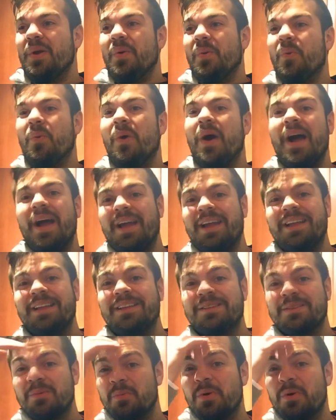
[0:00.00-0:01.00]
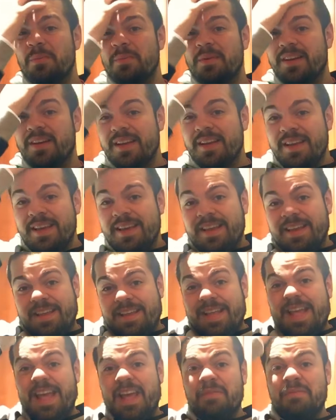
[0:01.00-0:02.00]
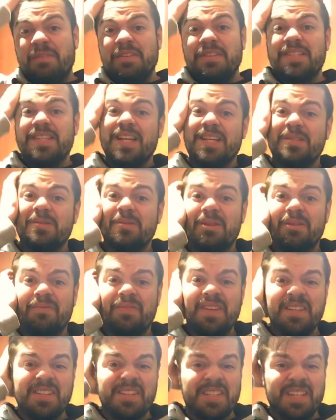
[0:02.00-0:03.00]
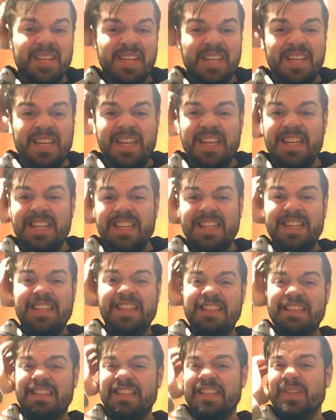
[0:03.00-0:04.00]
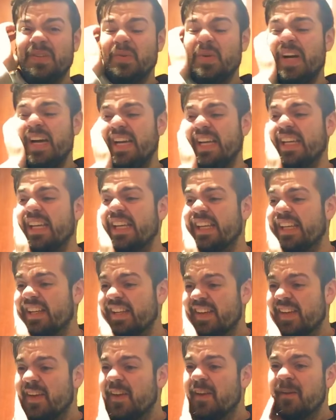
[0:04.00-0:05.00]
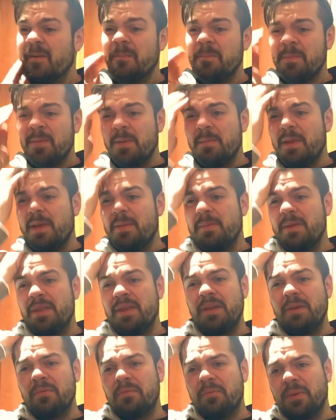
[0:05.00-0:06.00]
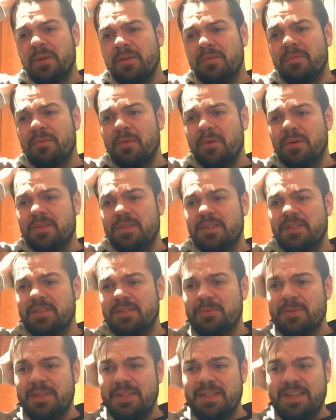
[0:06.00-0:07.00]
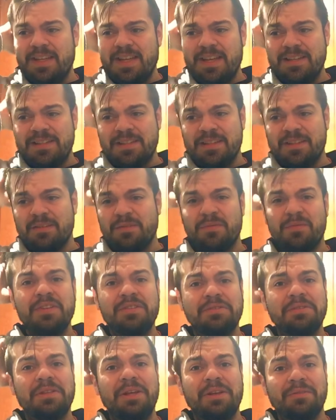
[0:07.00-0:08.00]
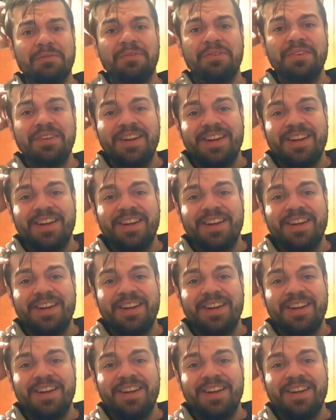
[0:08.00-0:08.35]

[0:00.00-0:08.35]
why is a woman having sex with a fish? Why? Made me think of Wheel of Fortune when the guy says fish love.